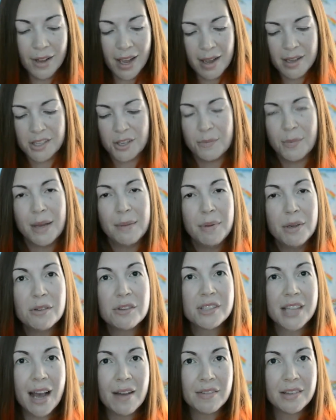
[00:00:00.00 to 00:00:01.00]
okay, so maybe you
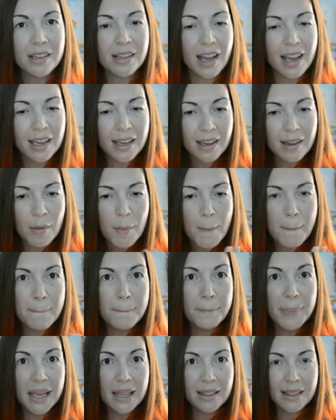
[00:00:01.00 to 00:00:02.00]
just have to like
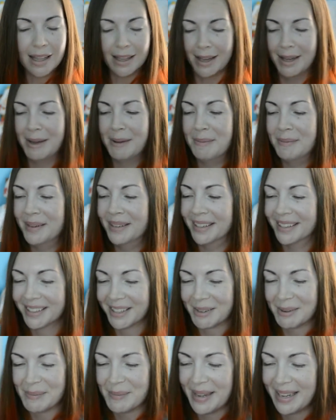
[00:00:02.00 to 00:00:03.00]
beat them a
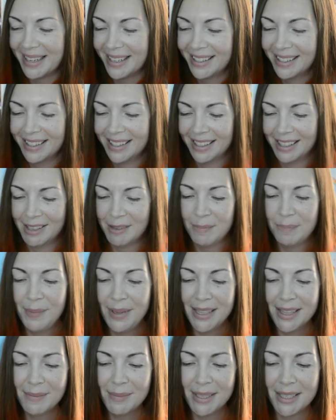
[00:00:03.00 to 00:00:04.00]
little bit.
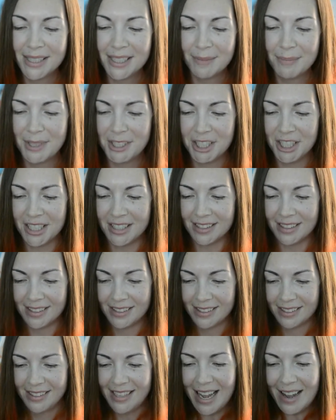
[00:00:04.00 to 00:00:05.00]
Beat them into submission.
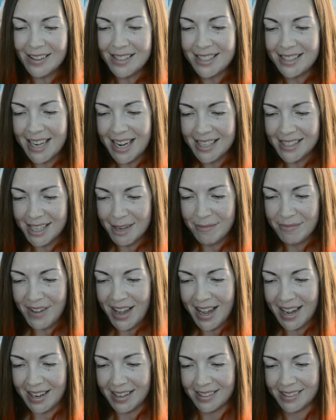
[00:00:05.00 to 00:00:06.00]
Now it stands up
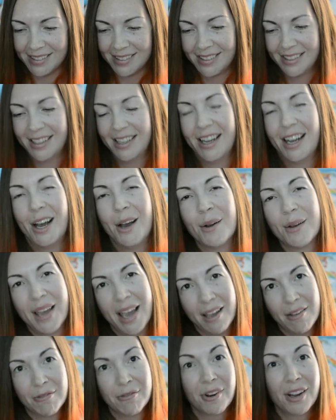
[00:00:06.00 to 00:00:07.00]
fine.
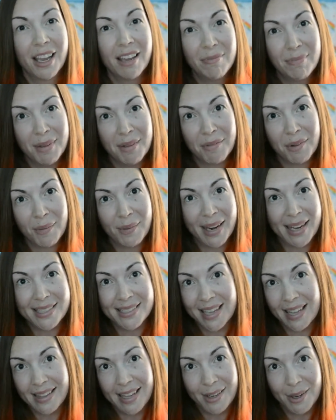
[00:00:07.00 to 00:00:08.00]
Okay, forgive me for when I
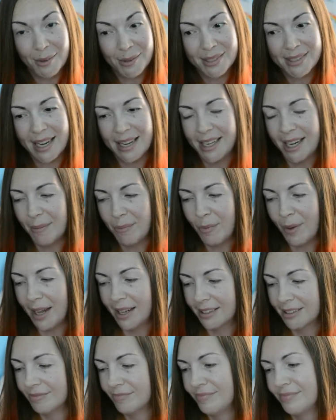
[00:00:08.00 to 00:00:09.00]
said they don't stand up
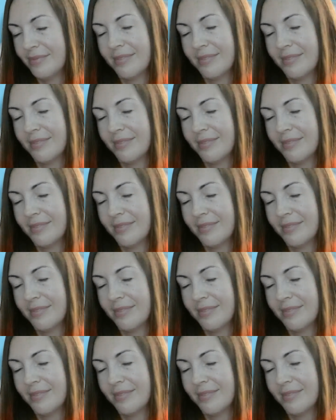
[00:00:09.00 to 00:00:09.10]
well.